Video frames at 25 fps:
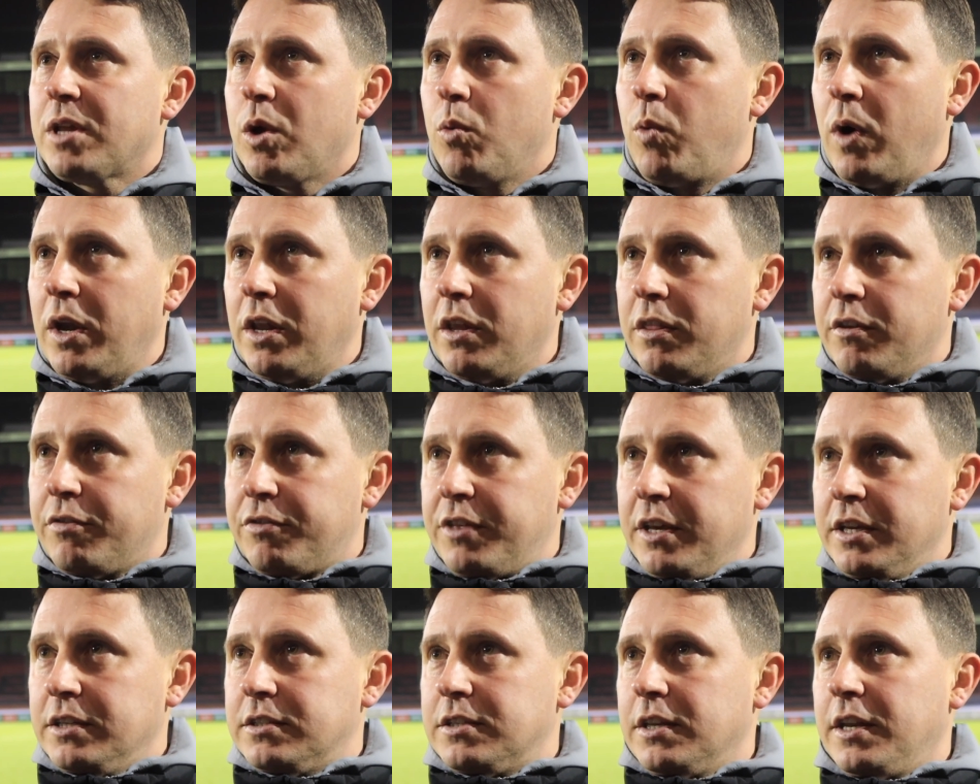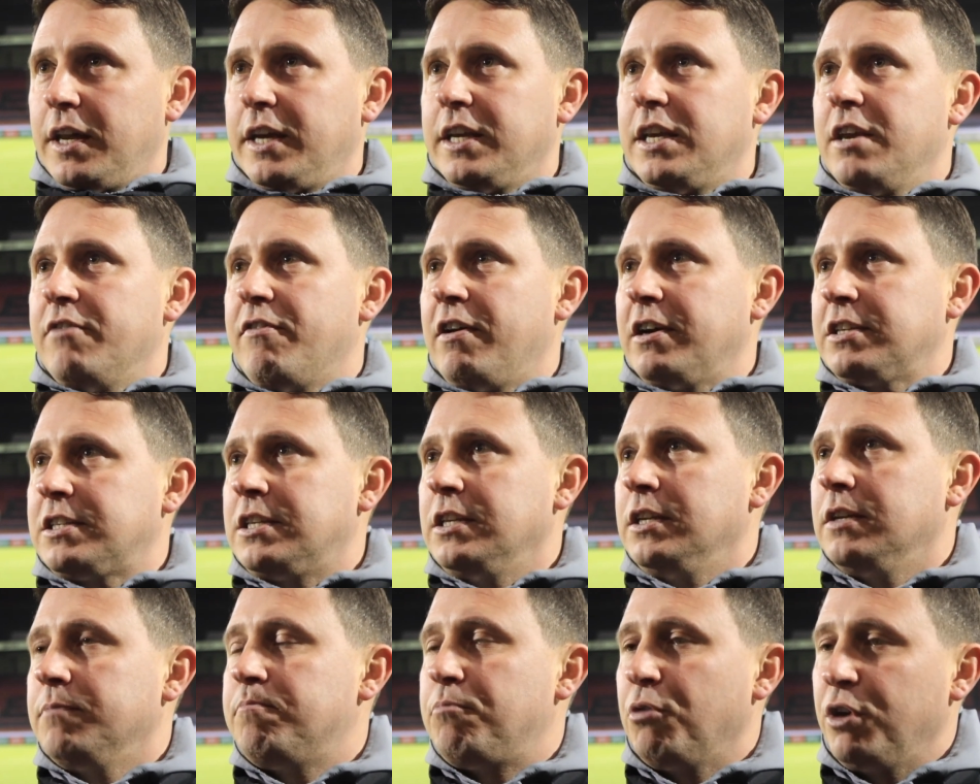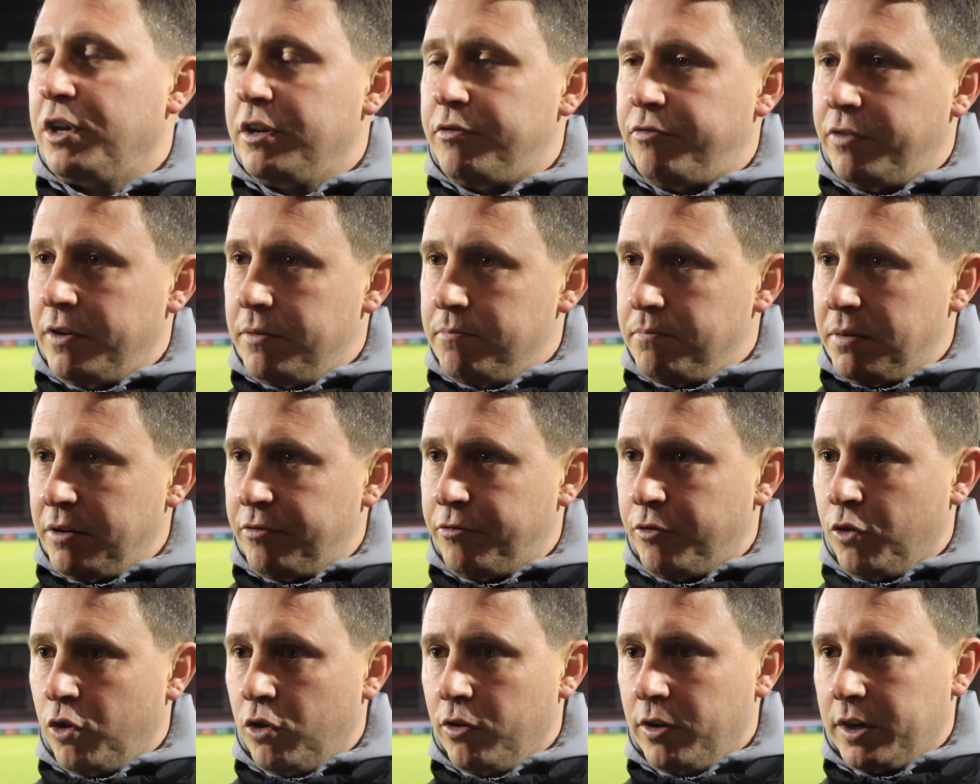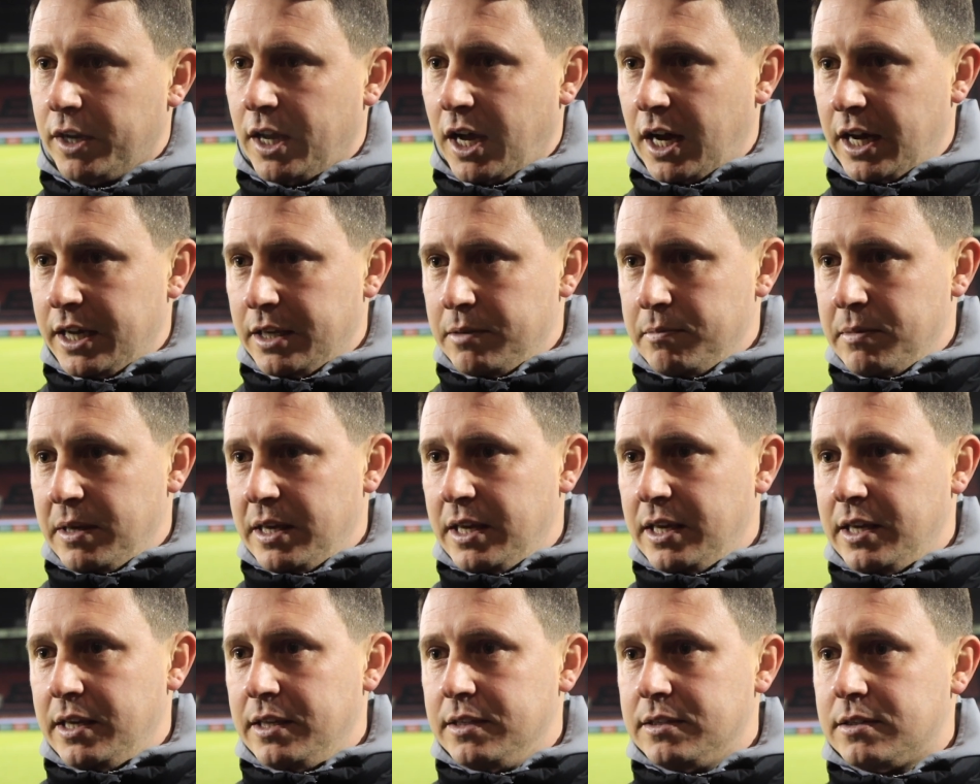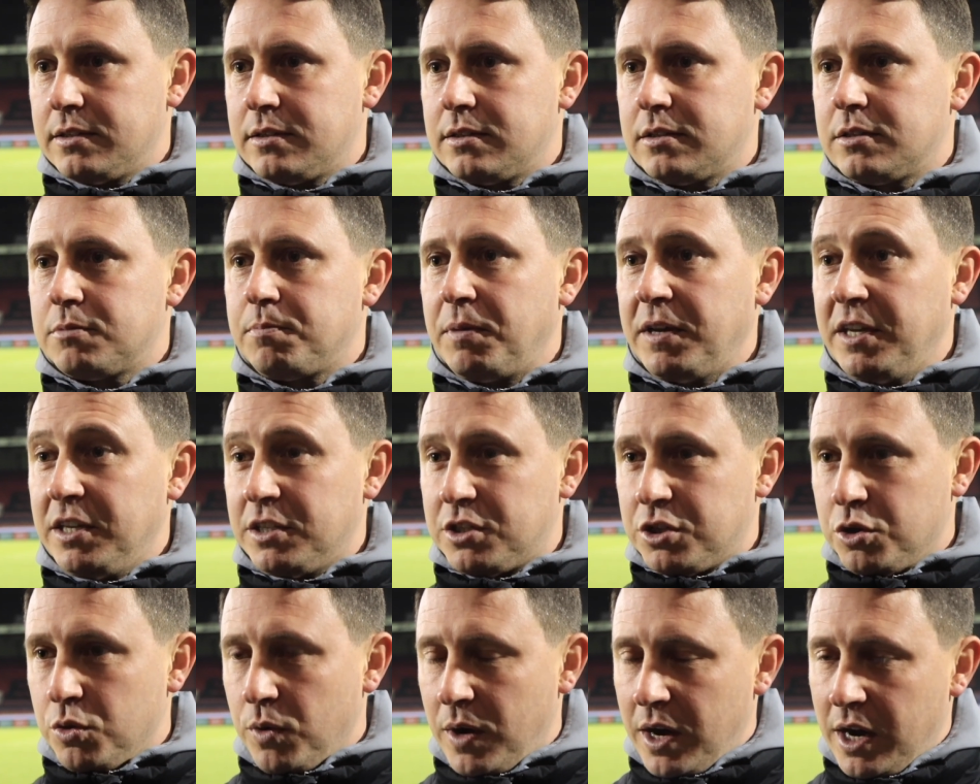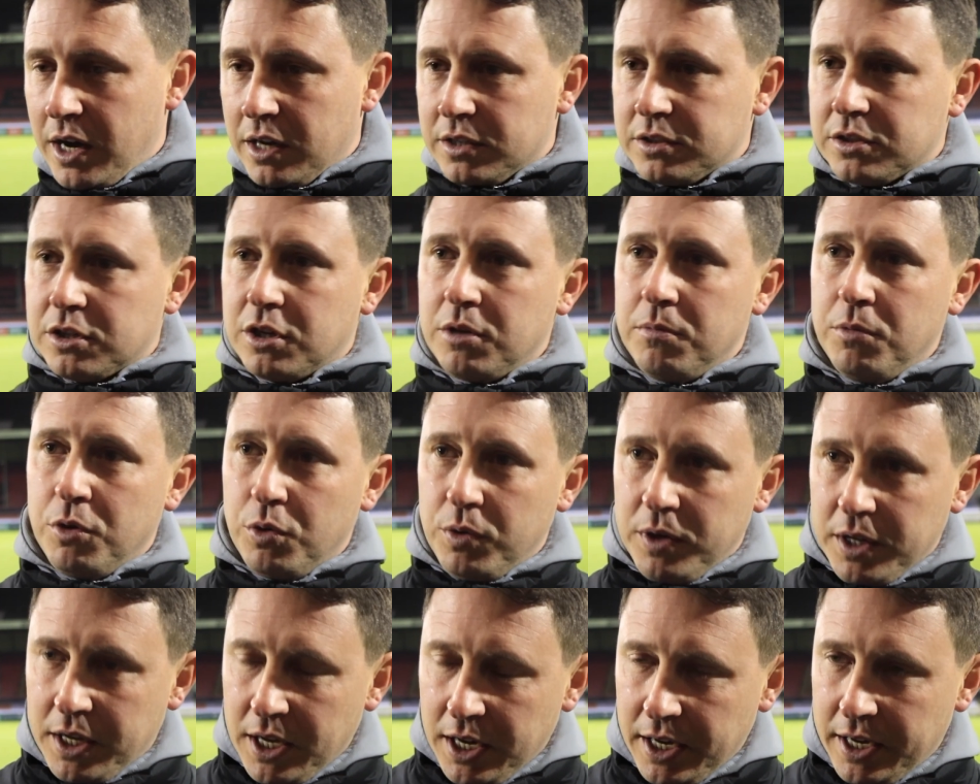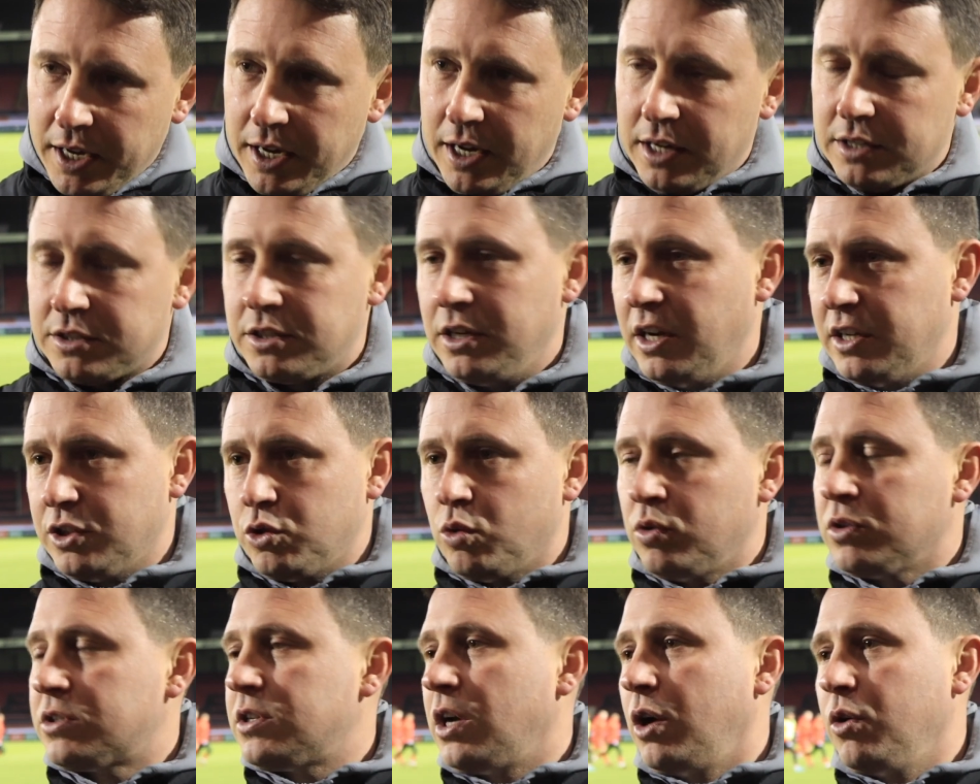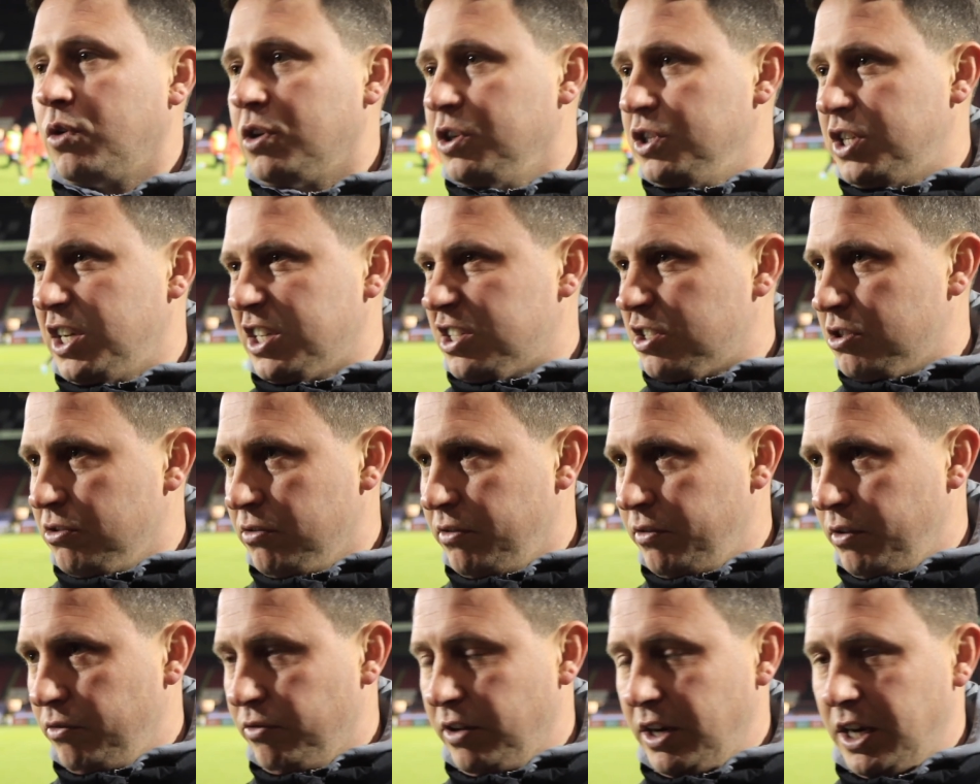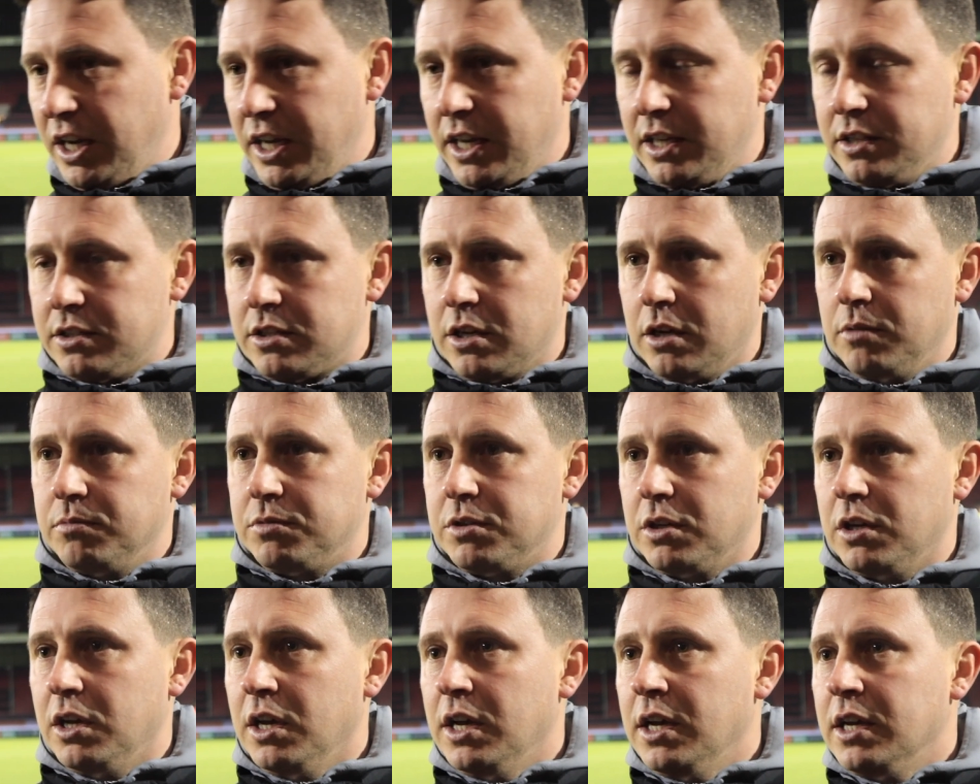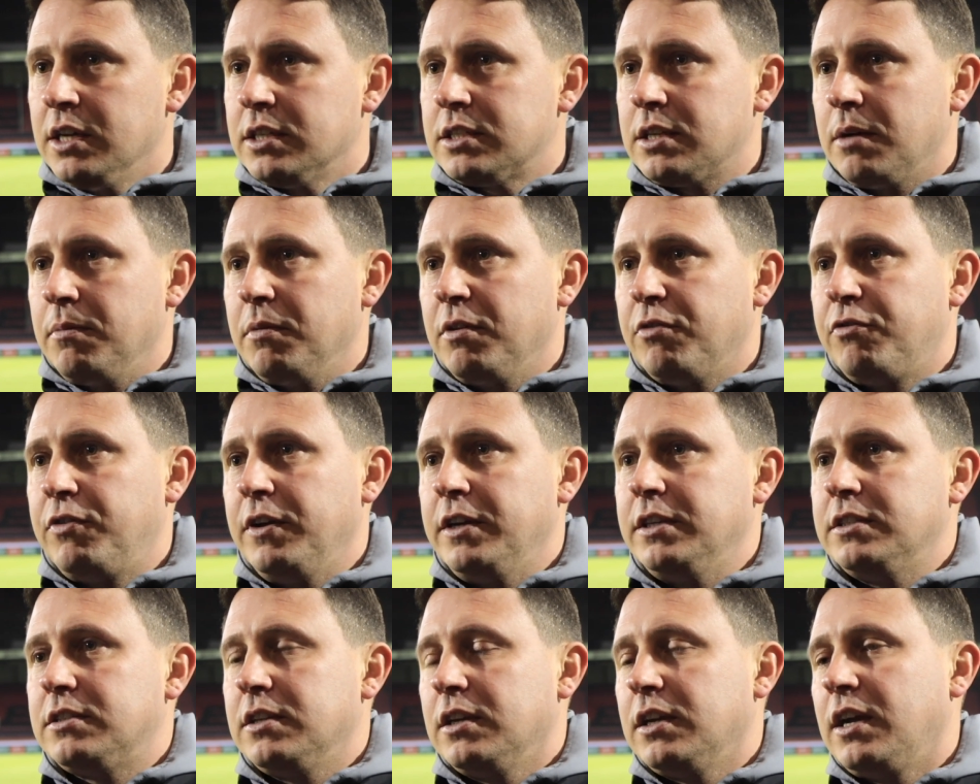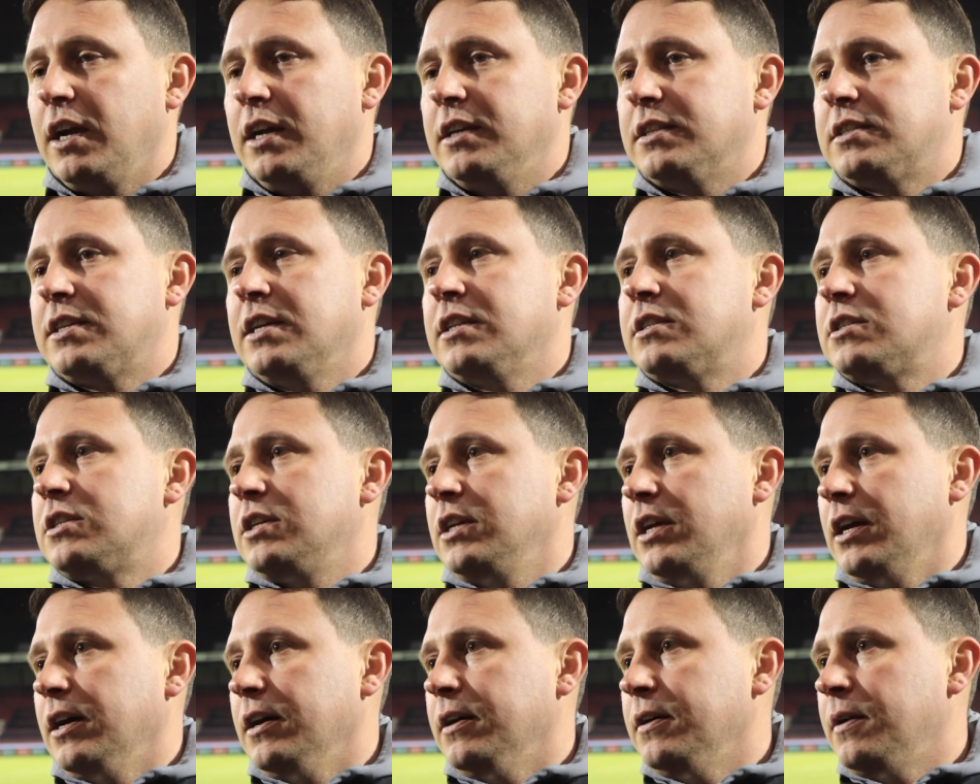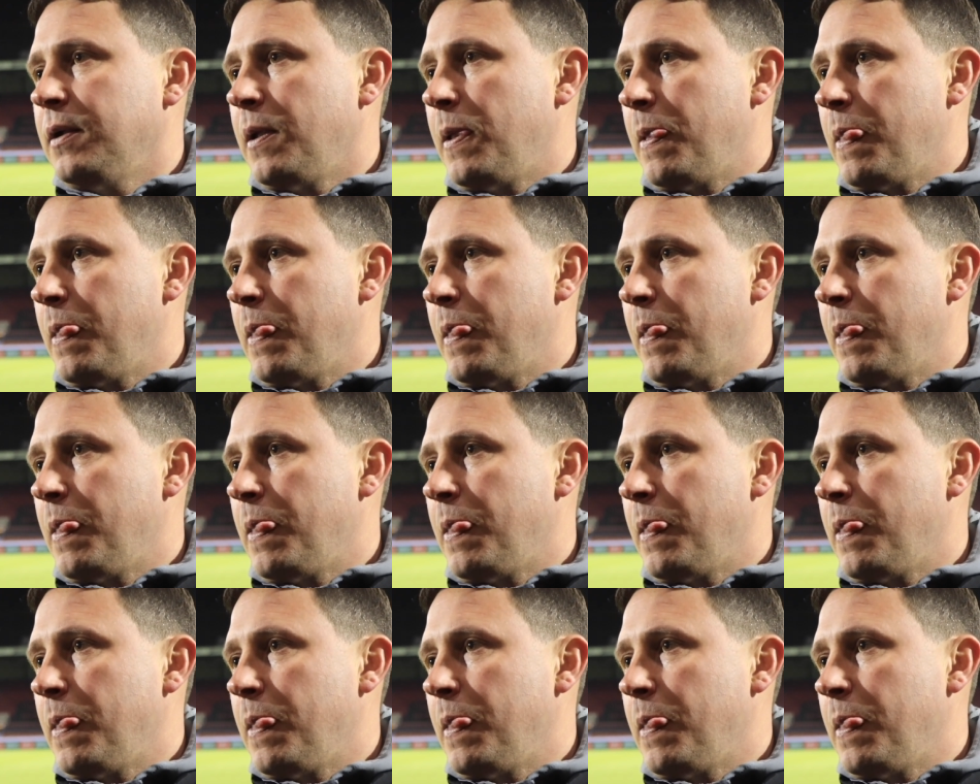one of the things that they give us in the briefing before a game is speak to us, communicate us. You know, it's all a token gesture, really, in terms of some of the things that get said to you.